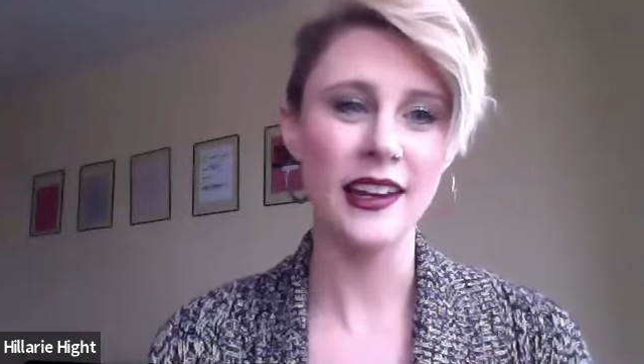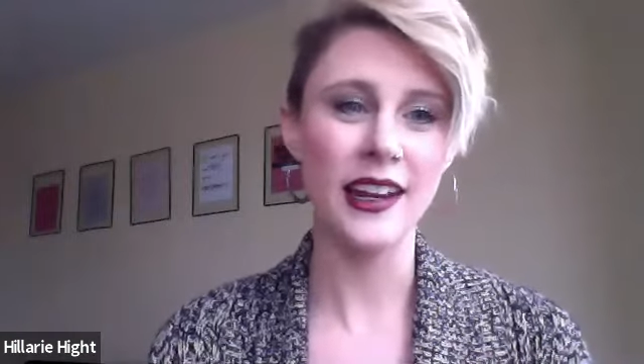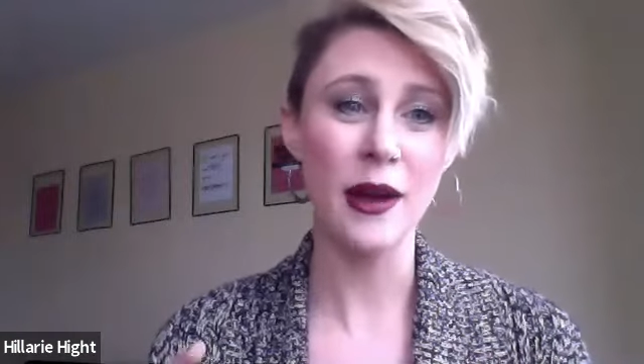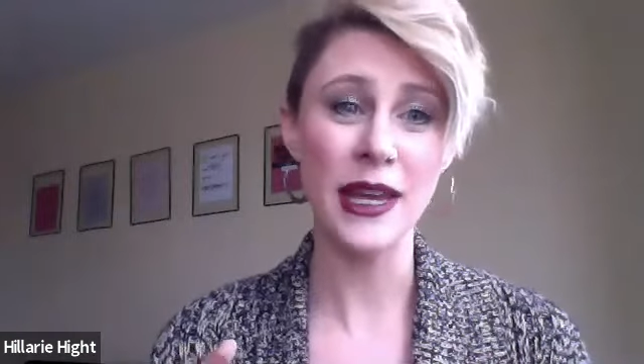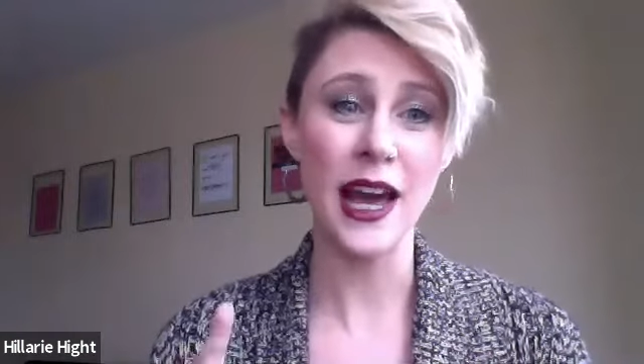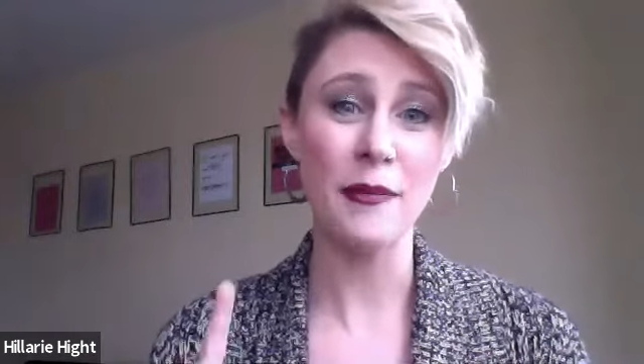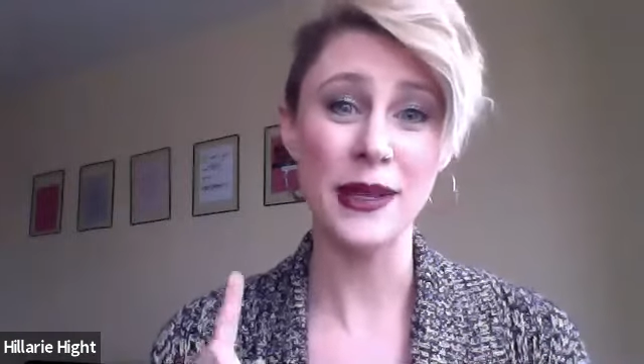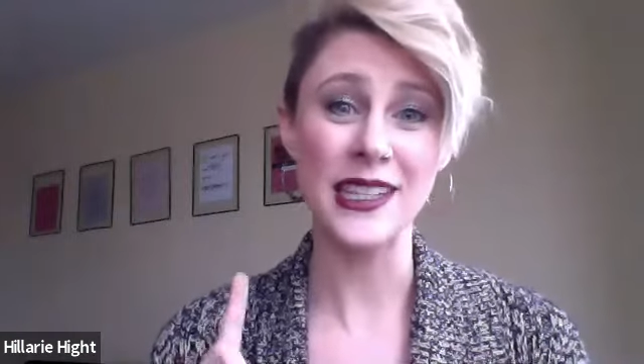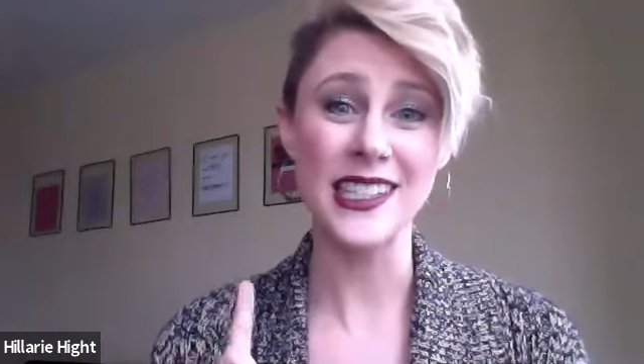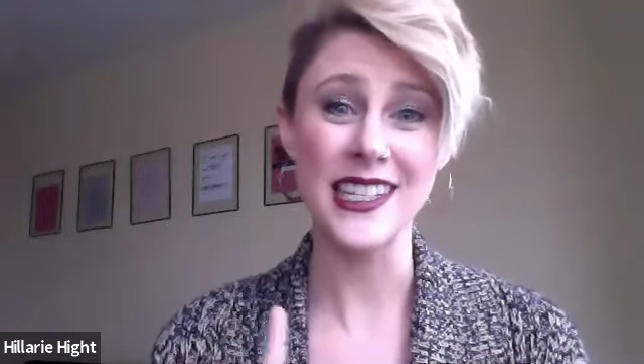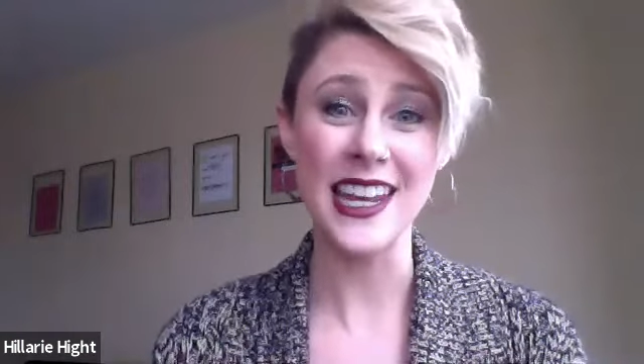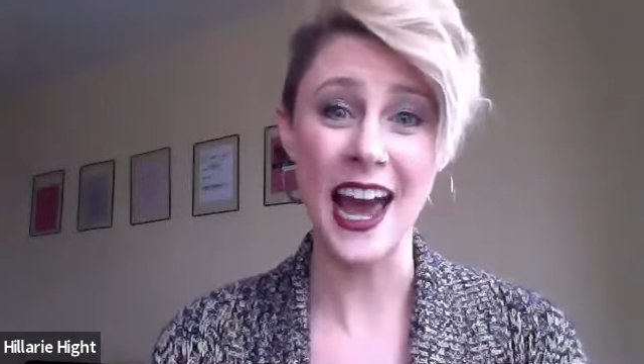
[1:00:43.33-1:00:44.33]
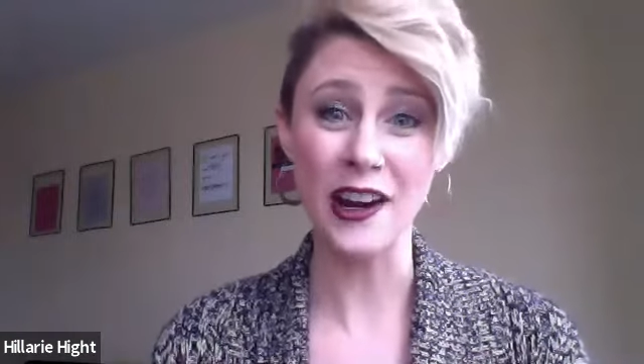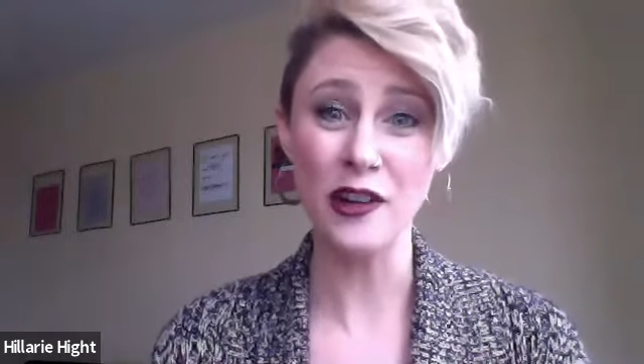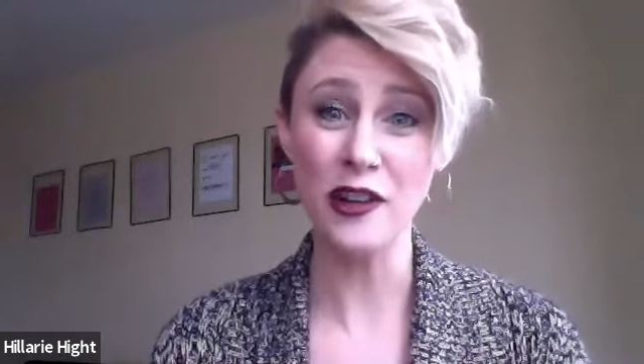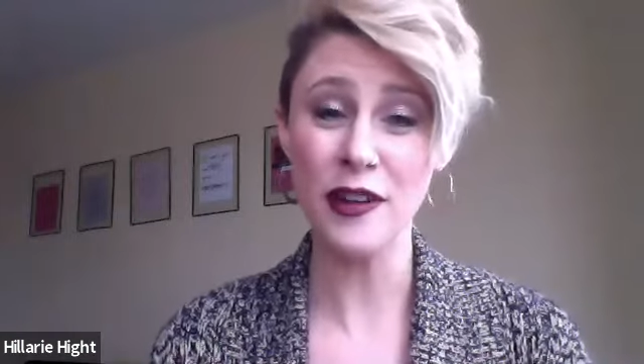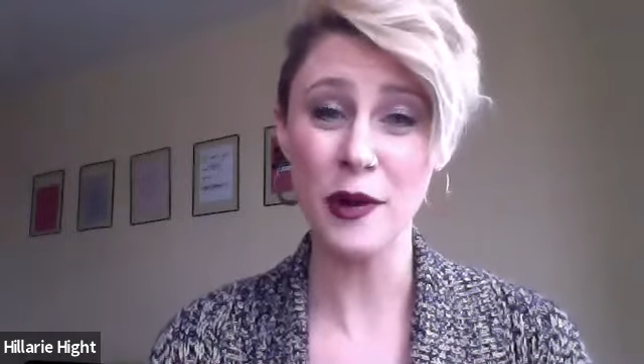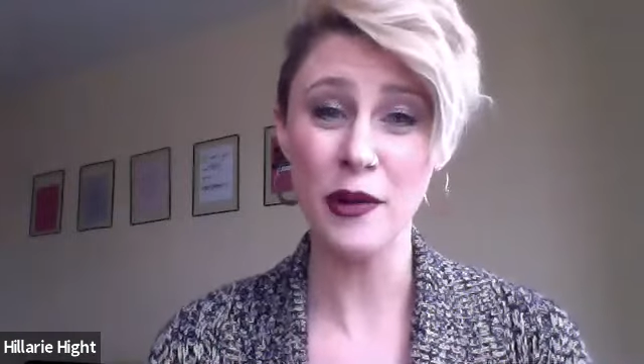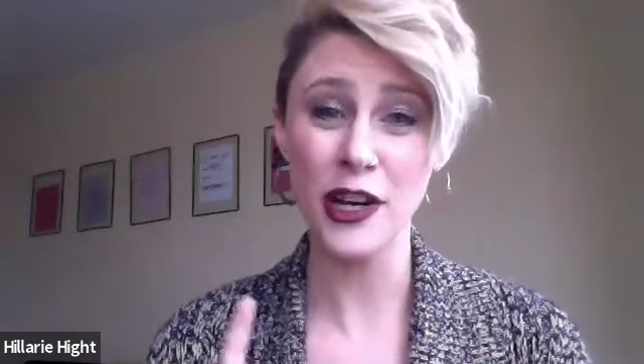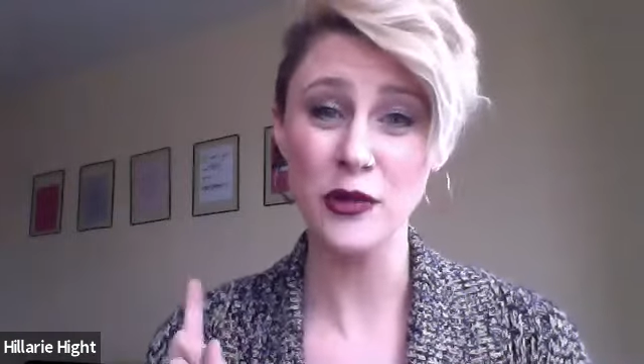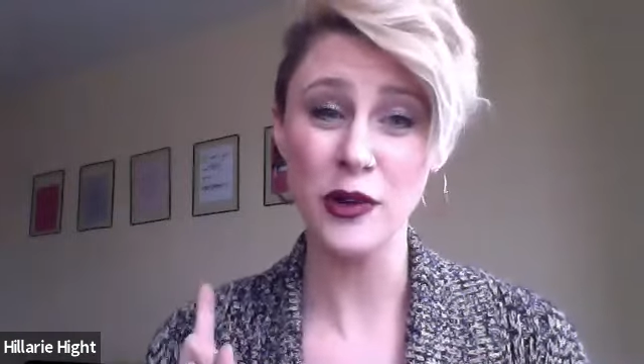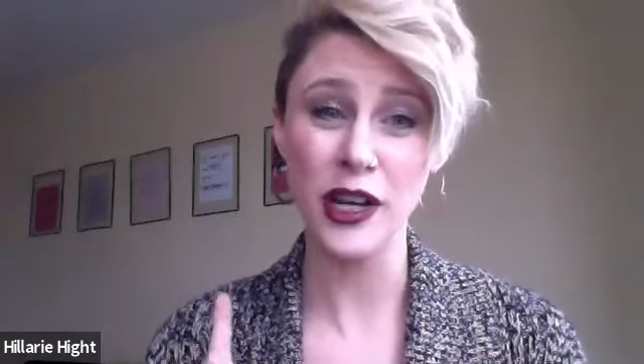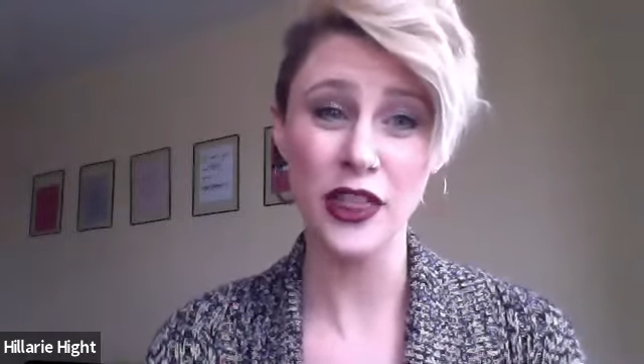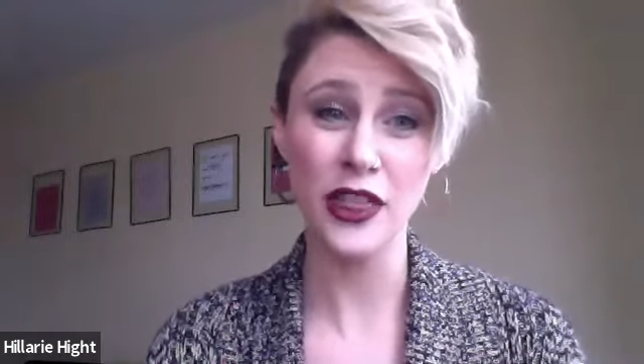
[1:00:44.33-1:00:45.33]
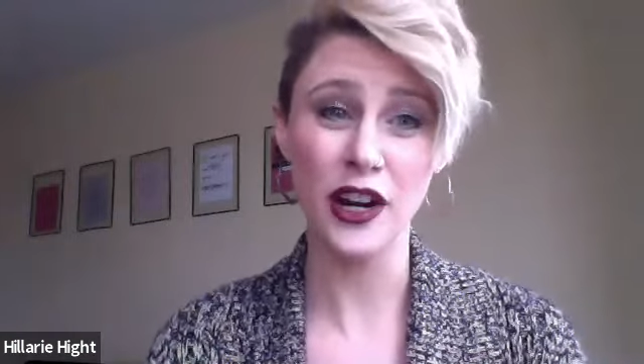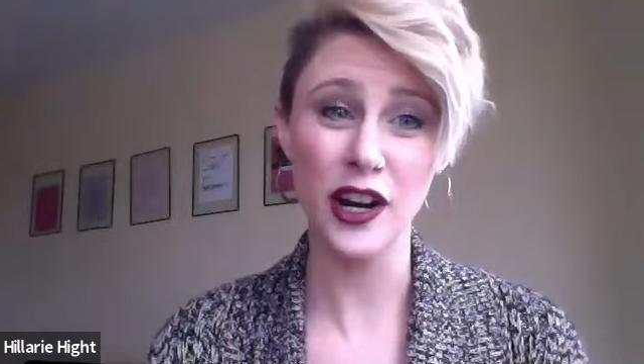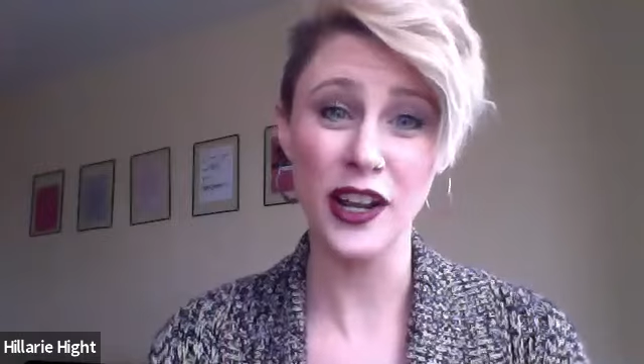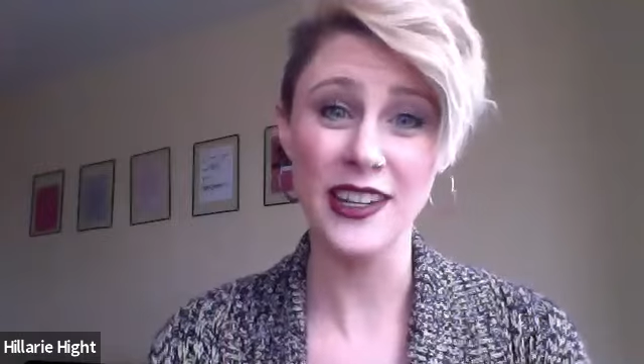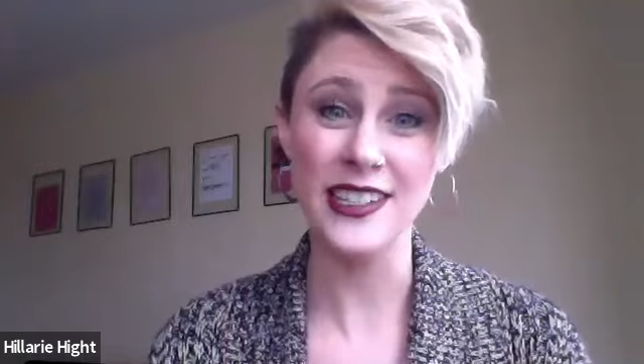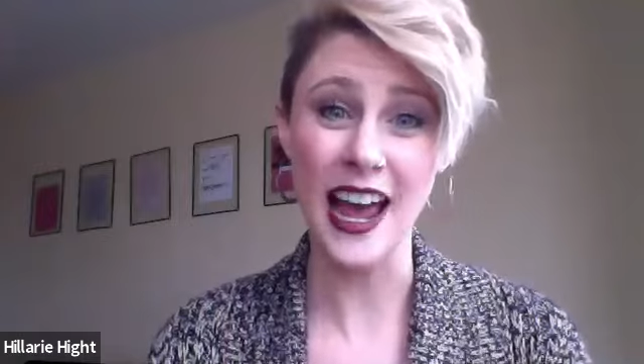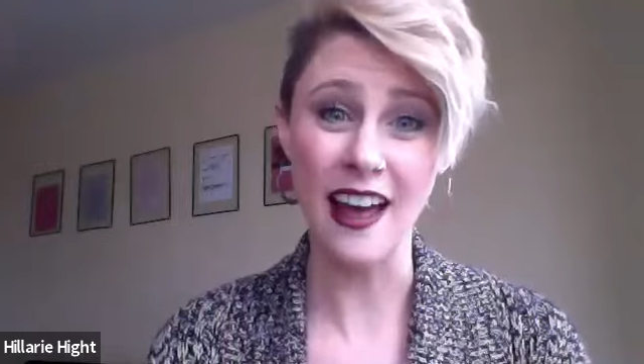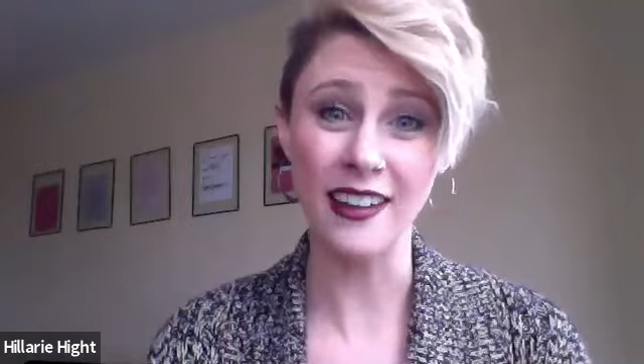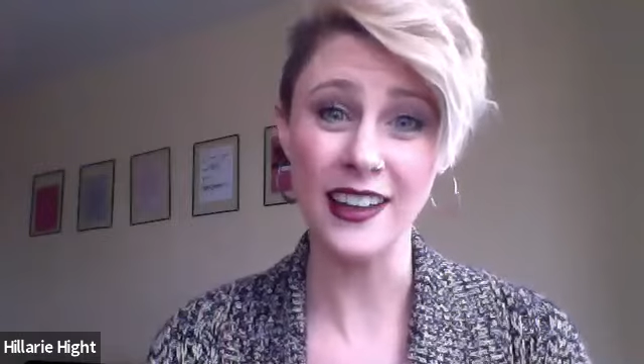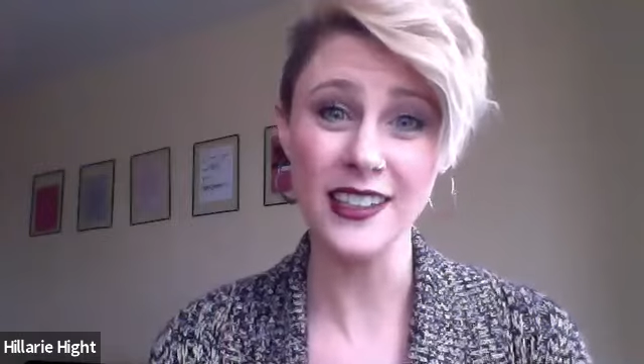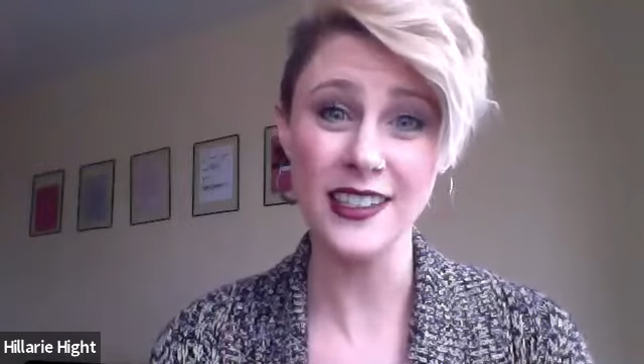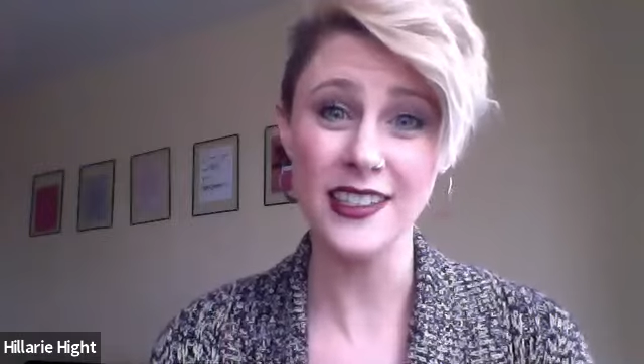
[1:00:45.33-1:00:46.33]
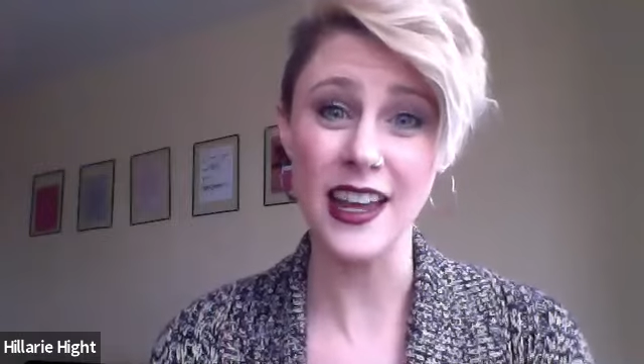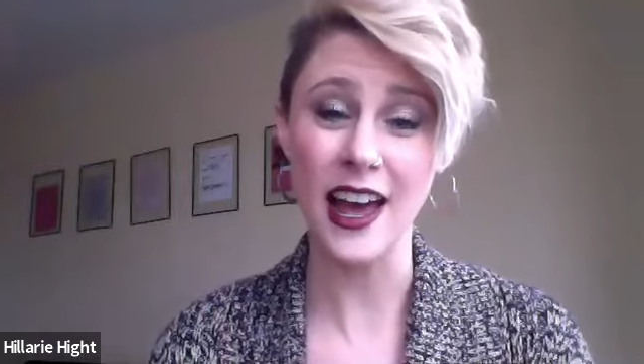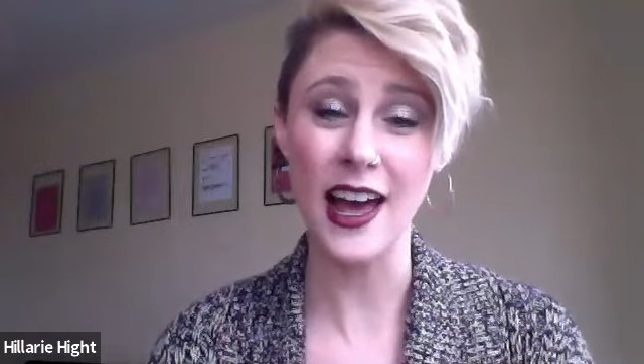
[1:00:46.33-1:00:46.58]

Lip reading: coming up in Seattle, February 23rd, in Dallas,